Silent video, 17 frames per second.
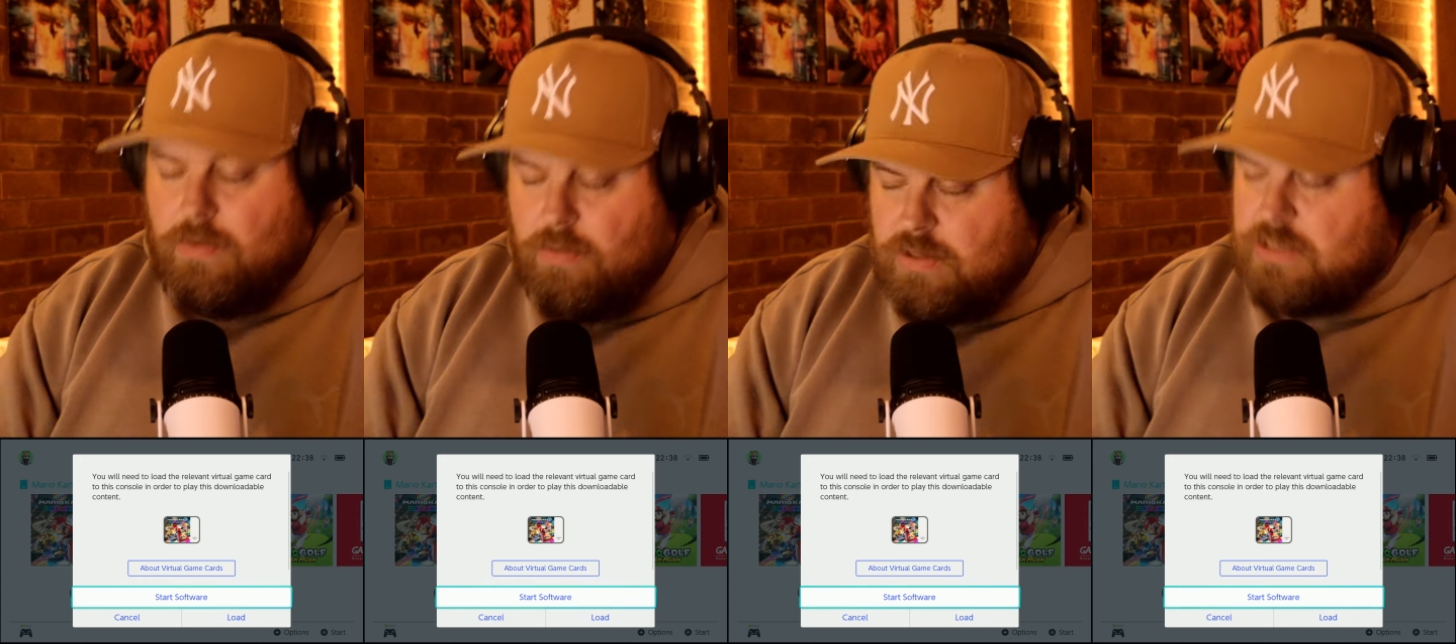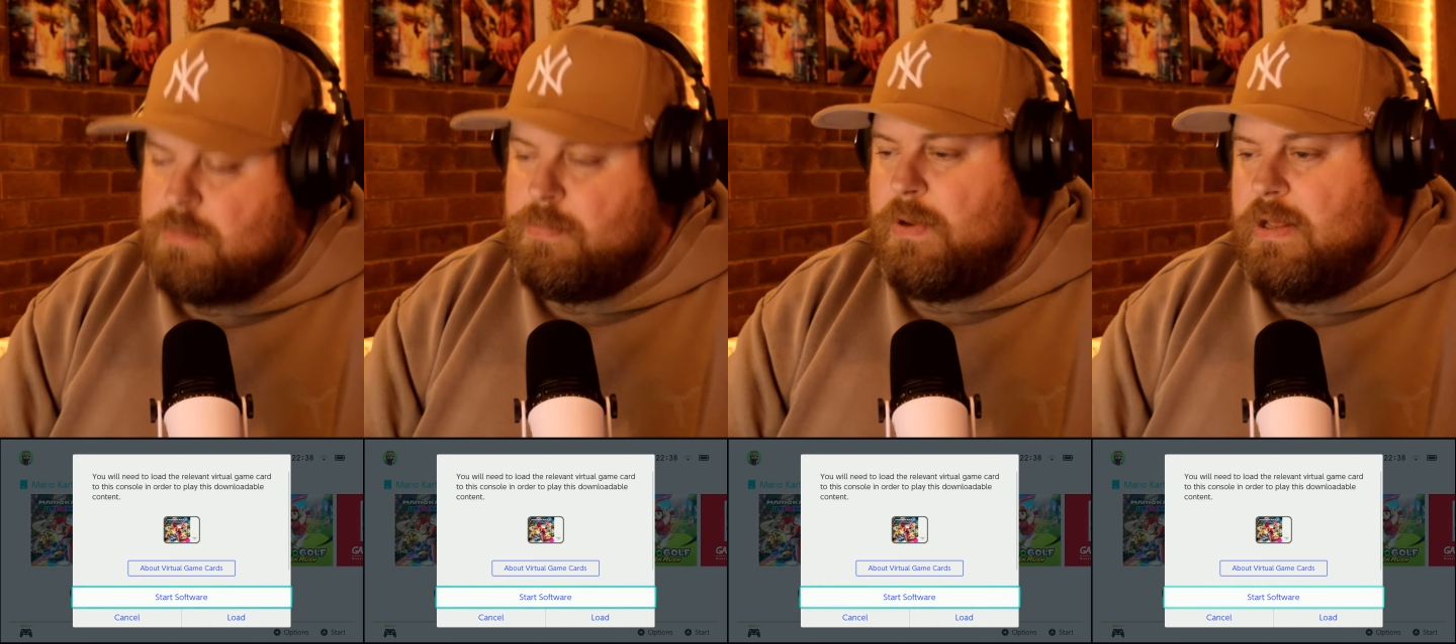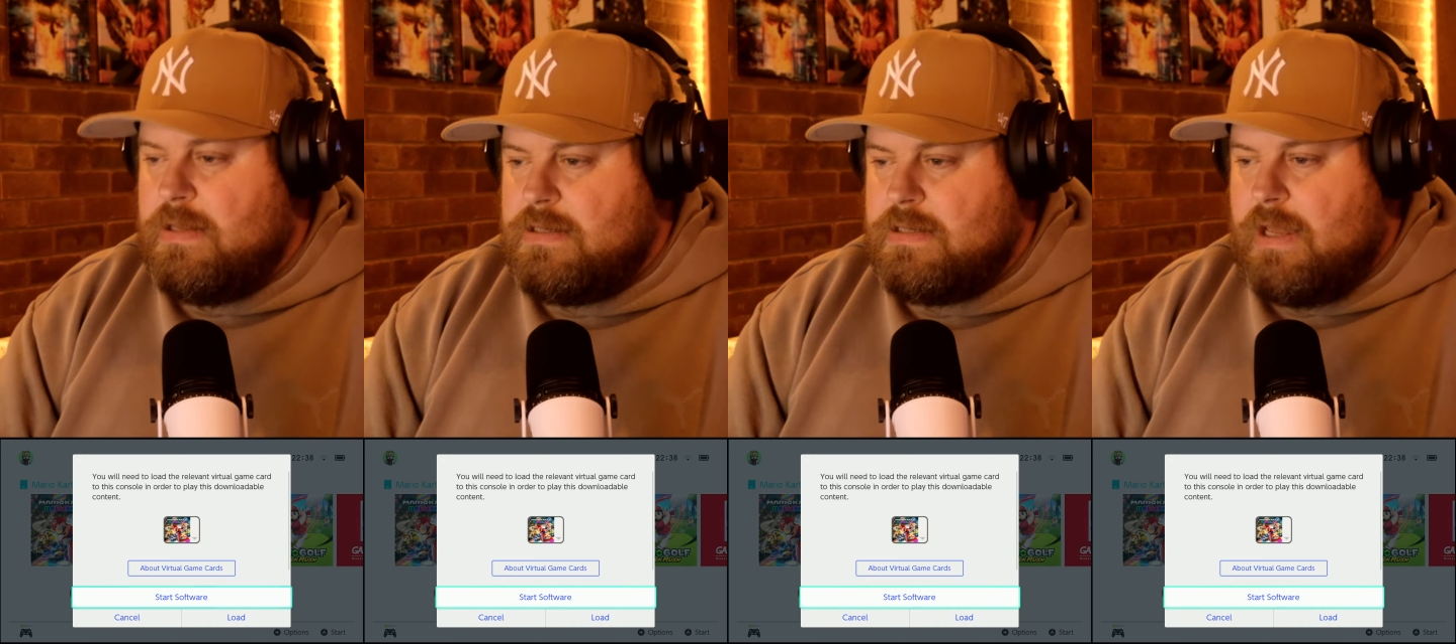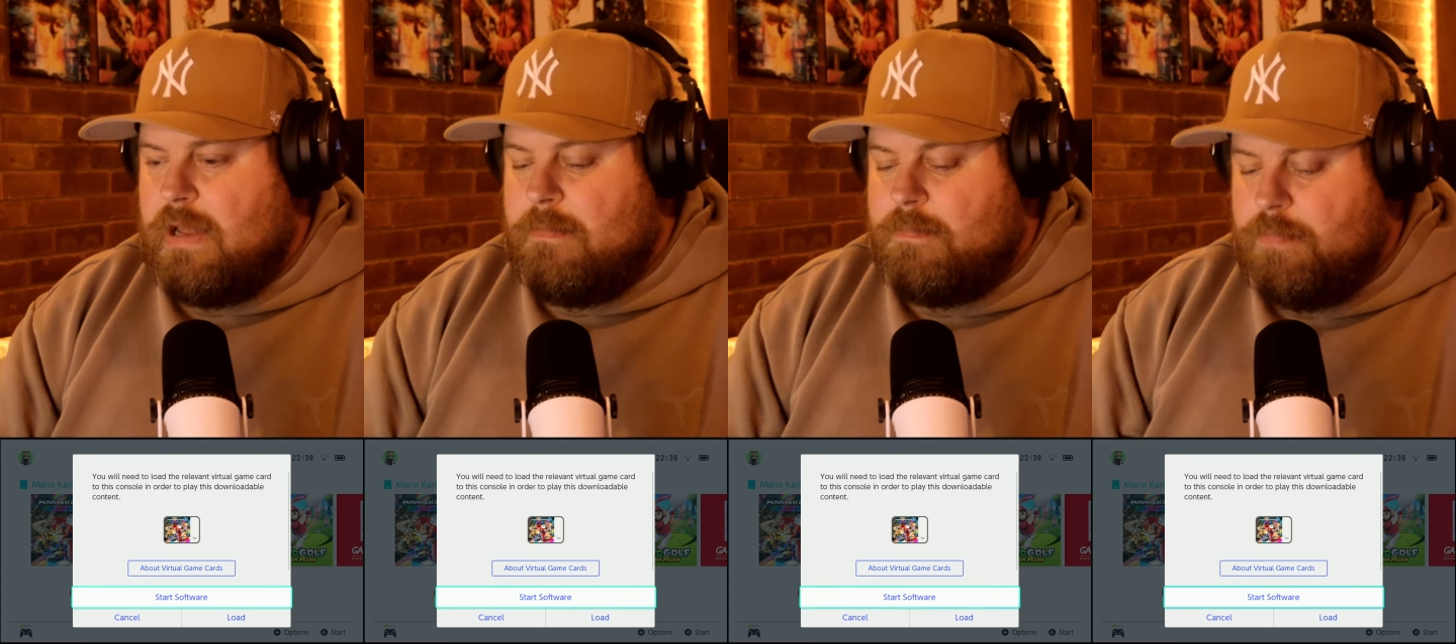order to play this
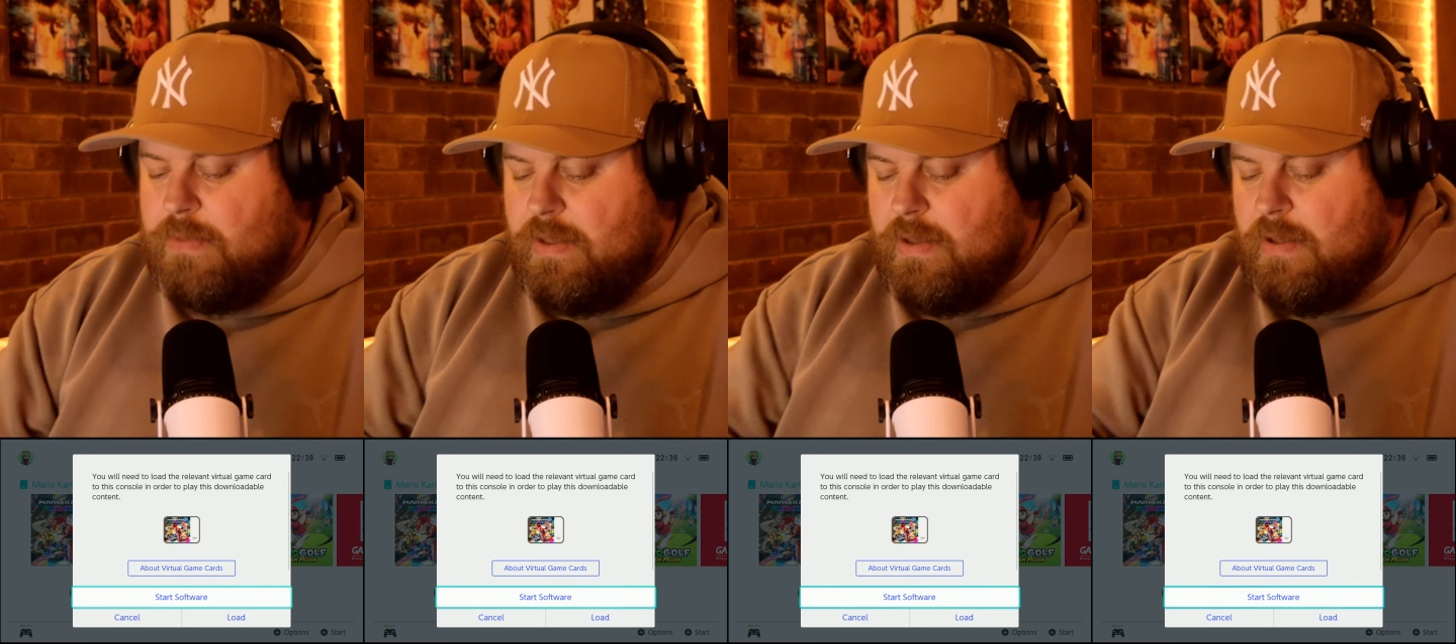game?